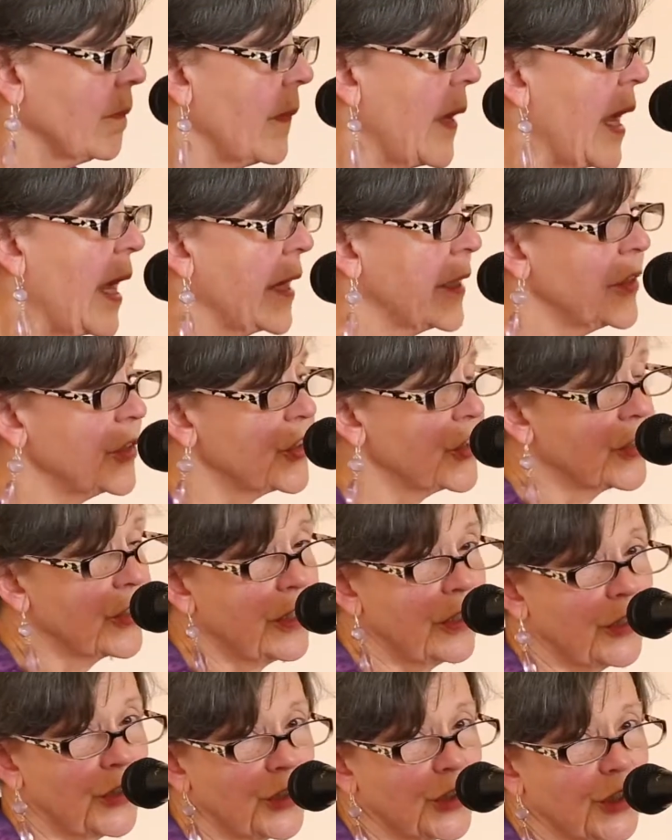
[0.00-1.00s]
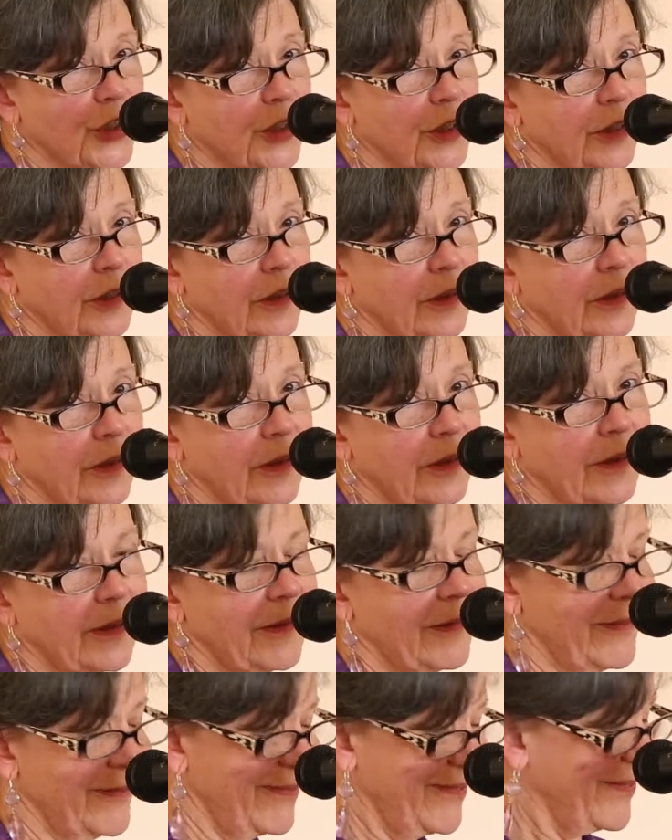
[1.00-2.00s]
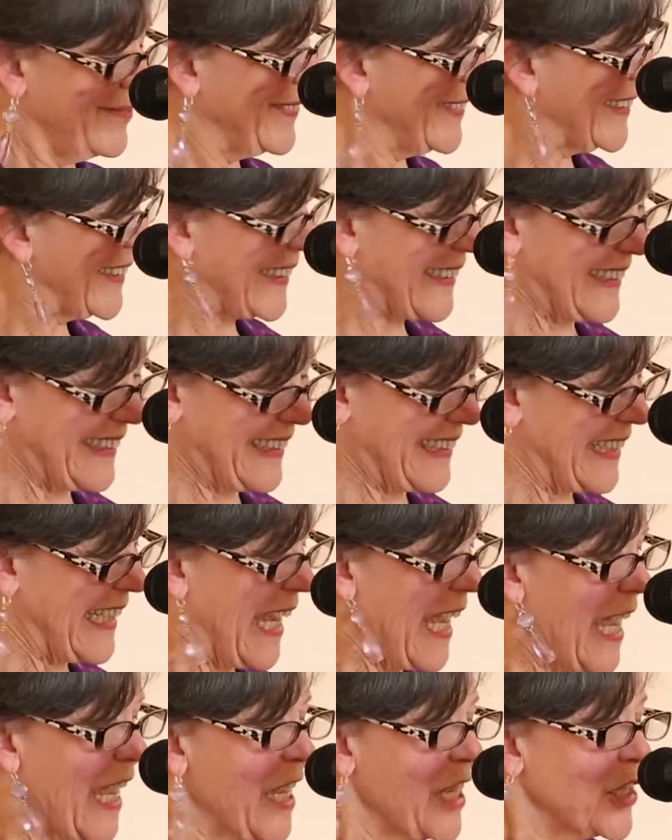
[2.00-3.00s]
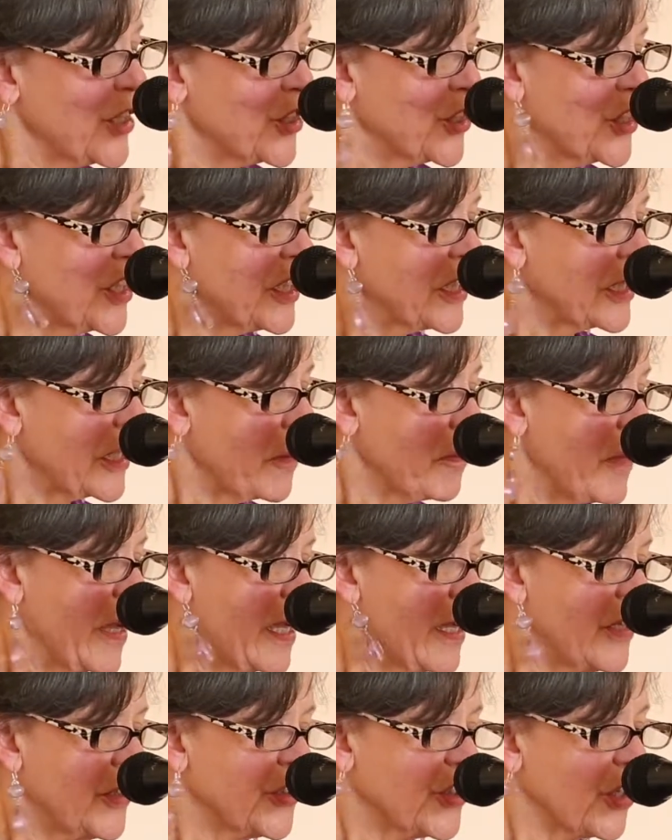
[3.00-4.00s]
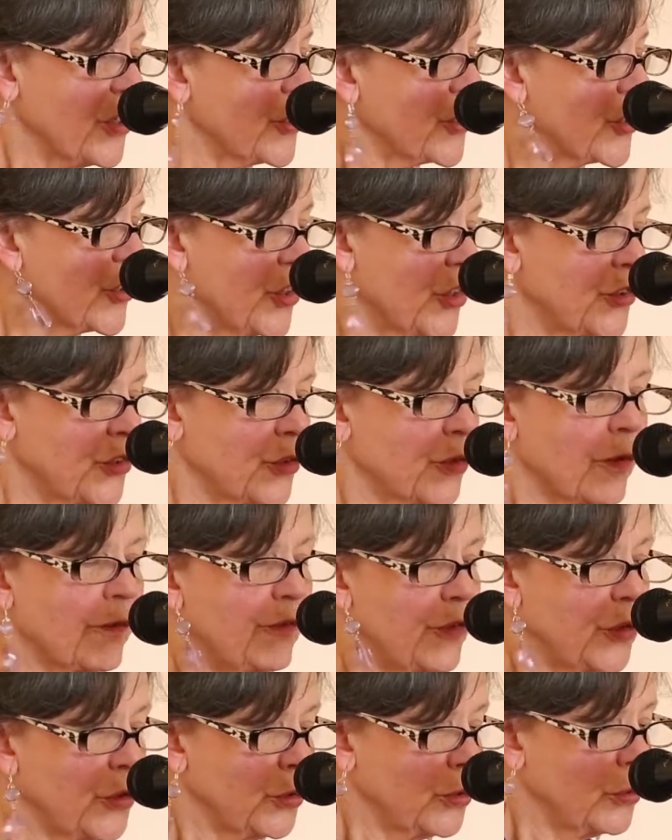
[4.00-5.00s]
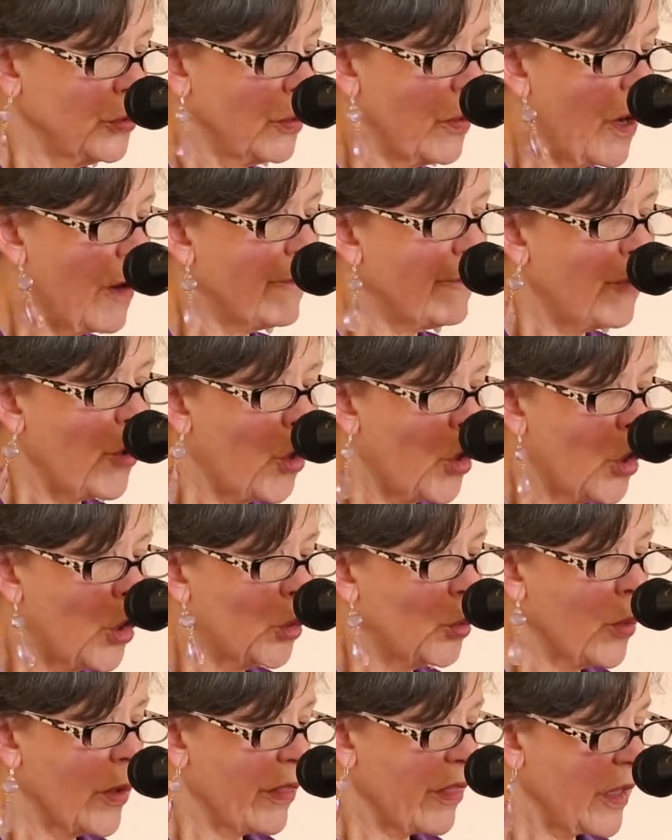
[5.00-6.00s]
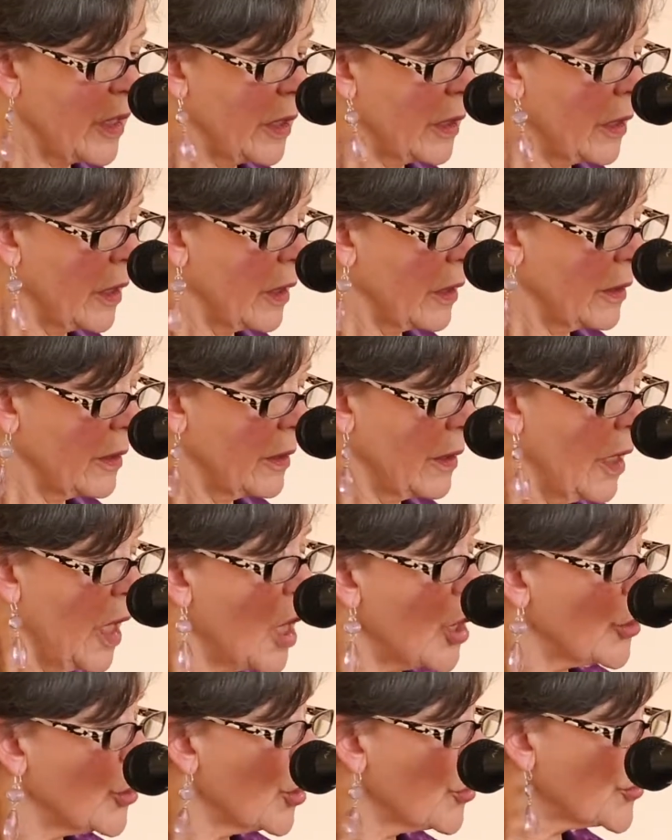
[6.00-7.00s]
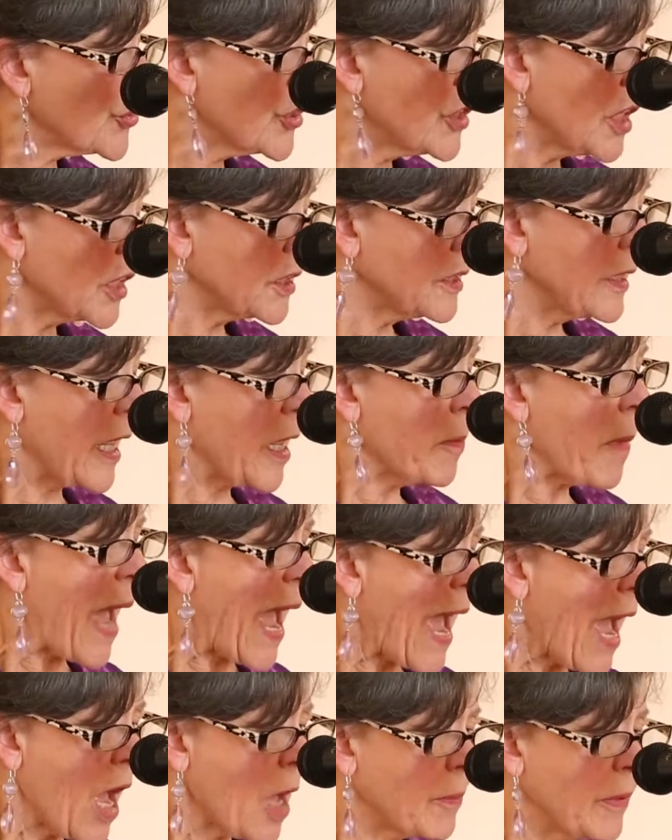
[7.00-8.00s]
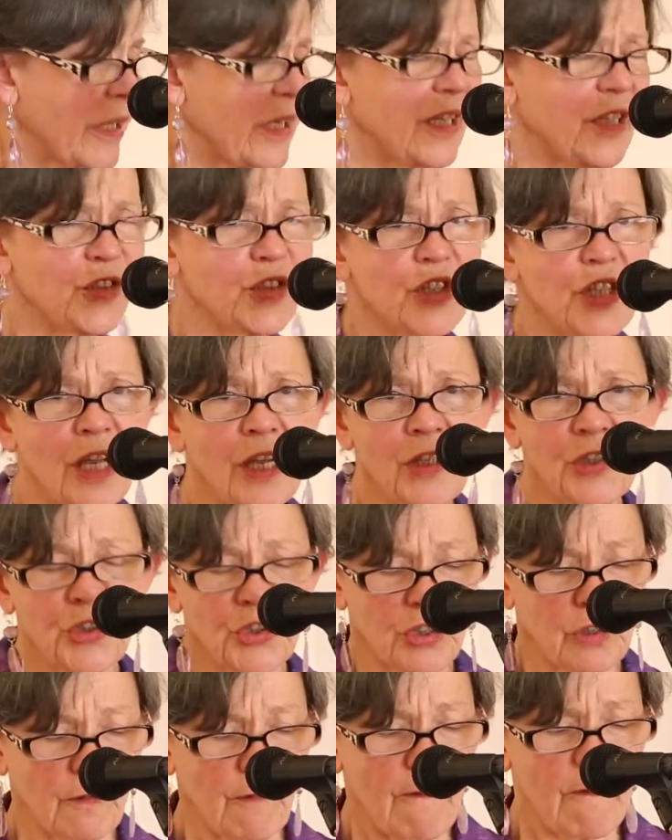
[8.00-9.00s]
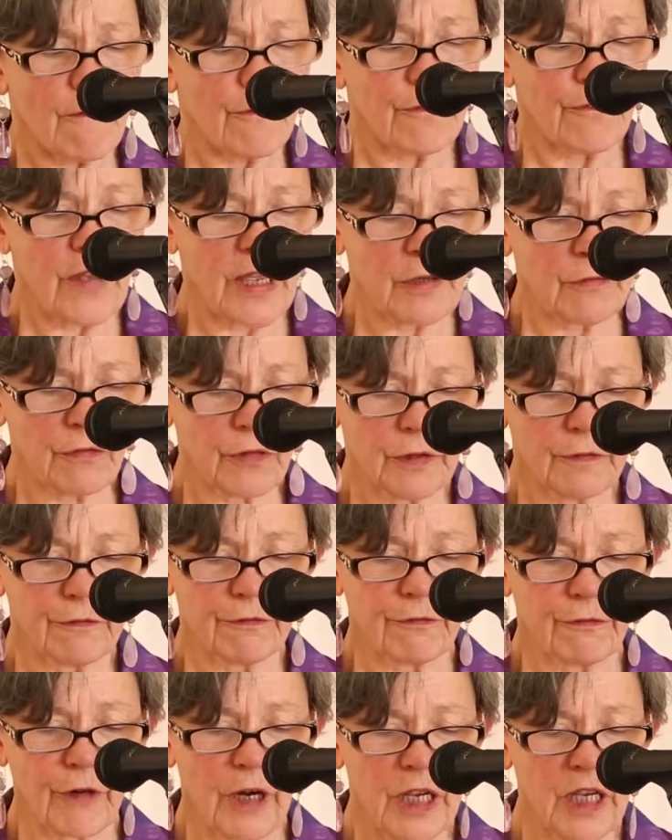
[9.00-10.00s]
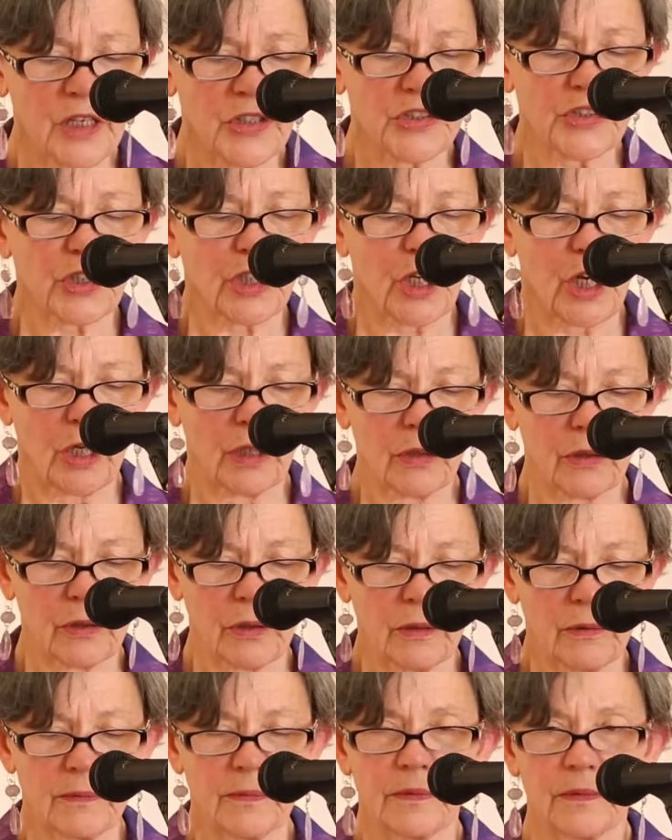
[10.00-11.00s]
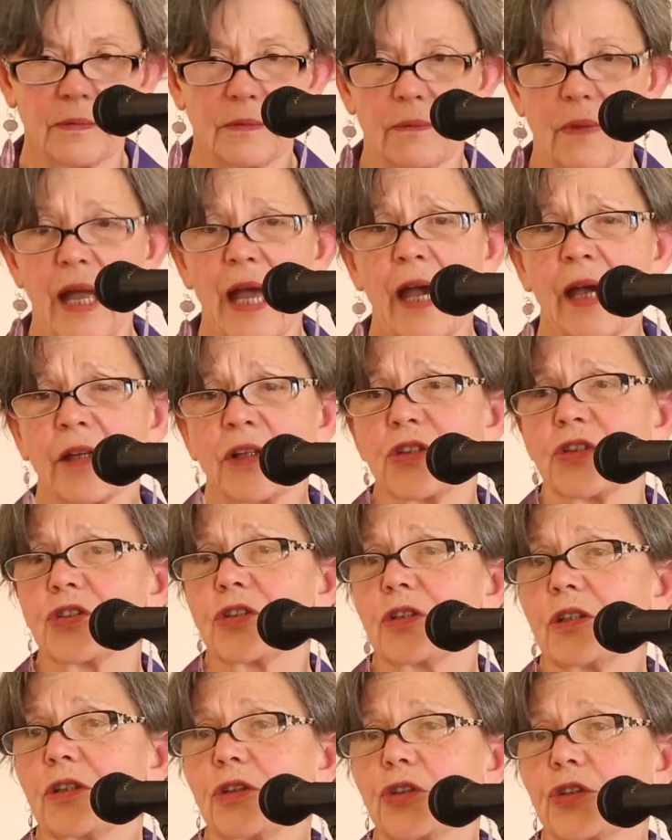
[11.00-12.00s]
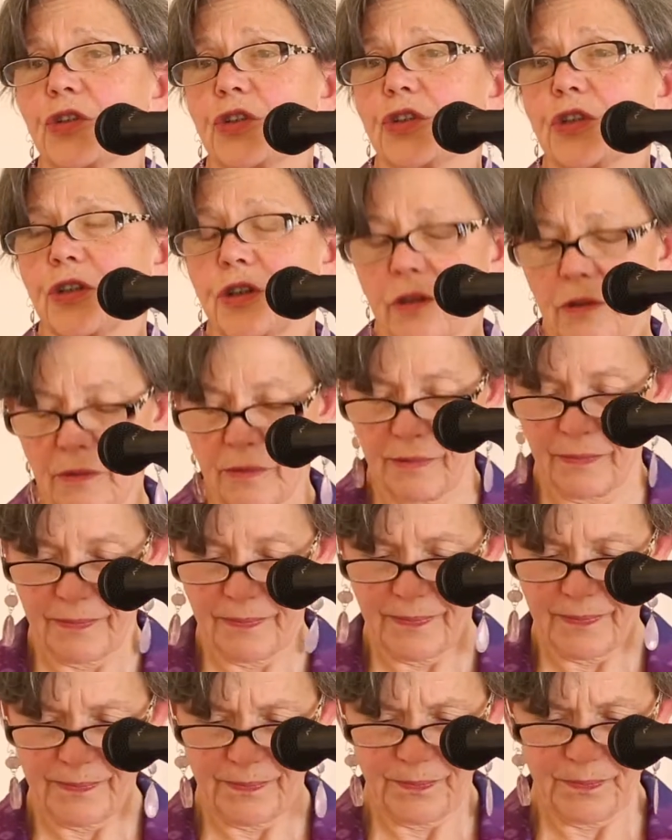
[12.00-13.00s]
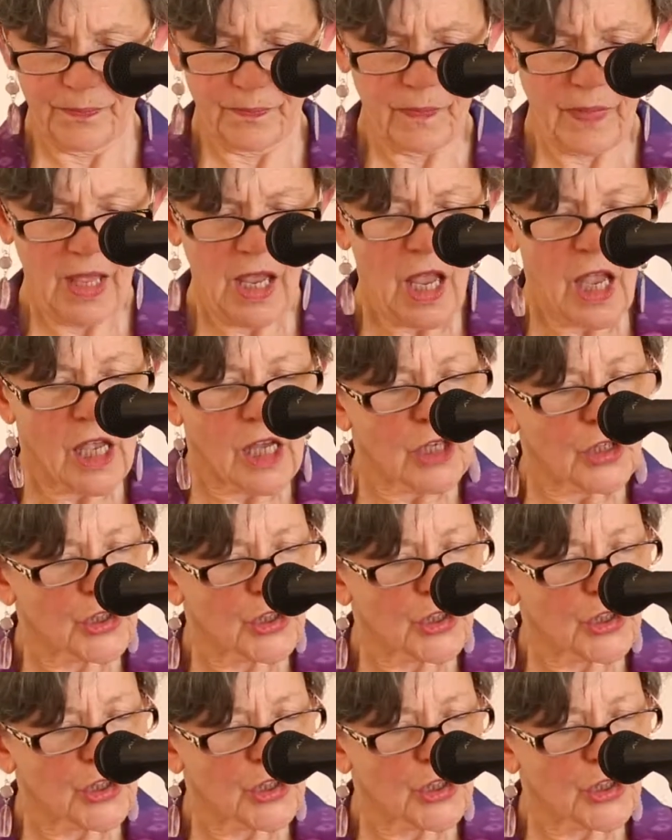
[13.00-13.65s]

Add a stitch, remove a stitch. She commands a scissor view of all within. Knows nickname, habit, intention, favorite phrase, color. Add a stitch, remove a stitch.